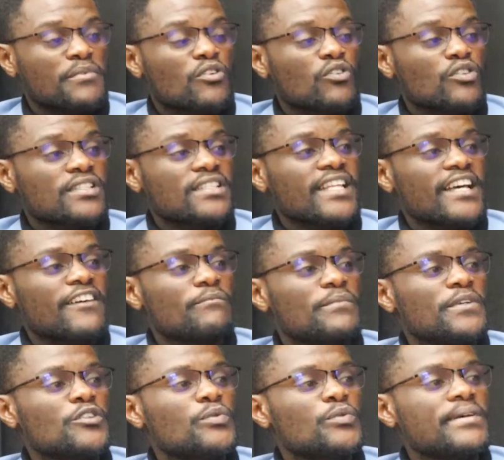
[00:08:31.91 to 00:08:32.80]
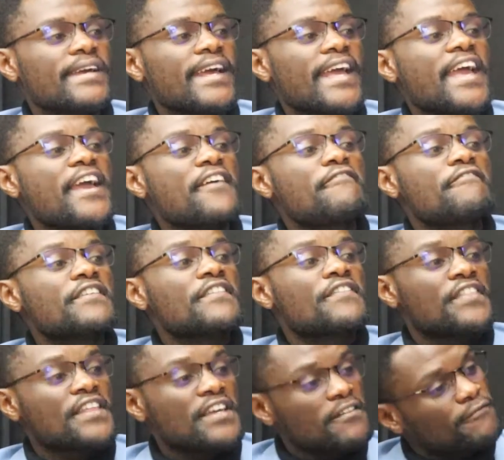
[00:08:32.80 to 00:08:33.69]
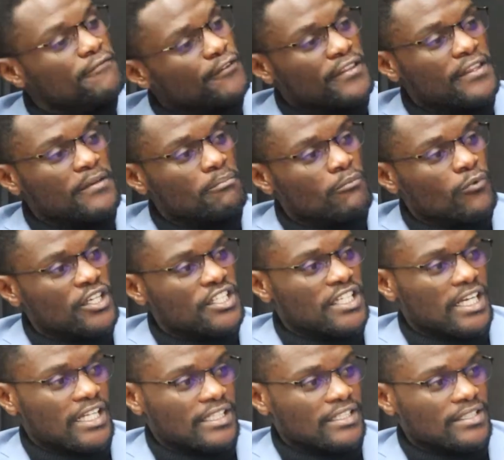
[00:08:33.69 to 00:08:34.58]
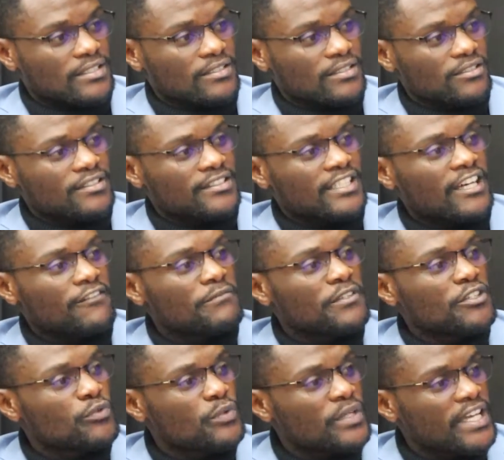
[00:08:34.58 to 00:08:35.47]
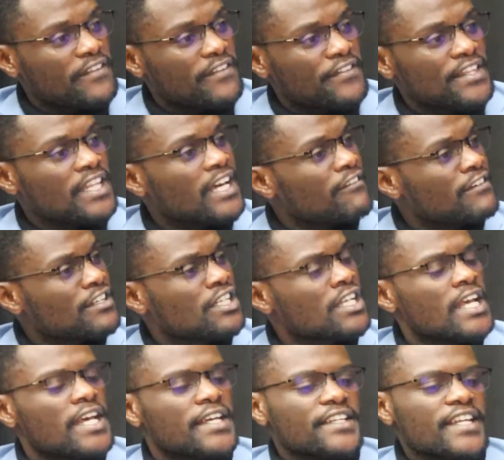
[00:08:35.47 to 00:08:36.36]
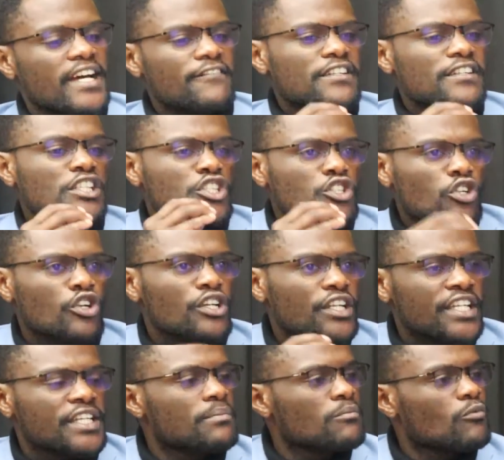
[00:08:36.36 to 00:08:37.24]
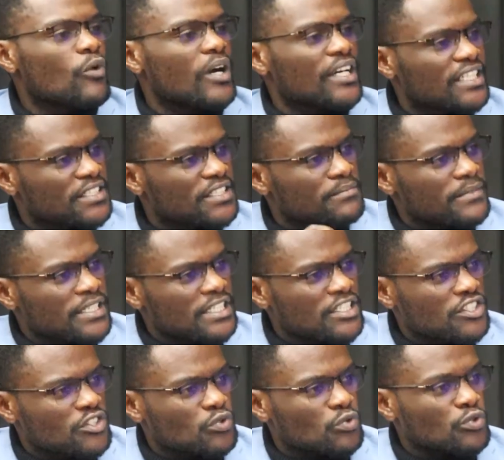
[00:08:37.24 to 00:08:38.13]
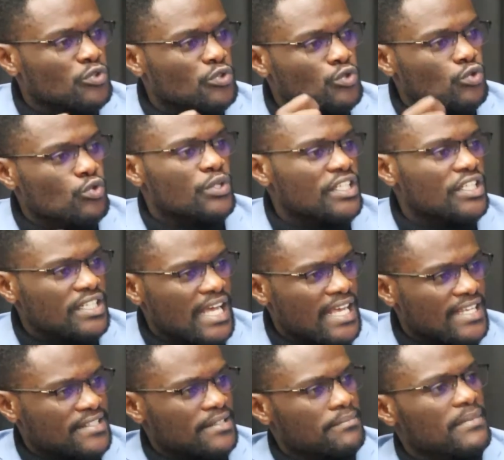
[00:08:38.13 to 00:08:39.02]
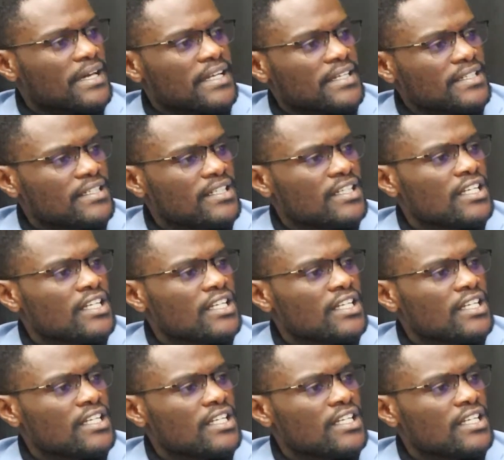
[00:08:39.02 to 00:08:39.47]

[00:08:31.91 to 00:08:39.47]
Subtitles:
Because they have been doing everything for the boy child. They have been doing everything. They haven't shown him what it means to do it as a man.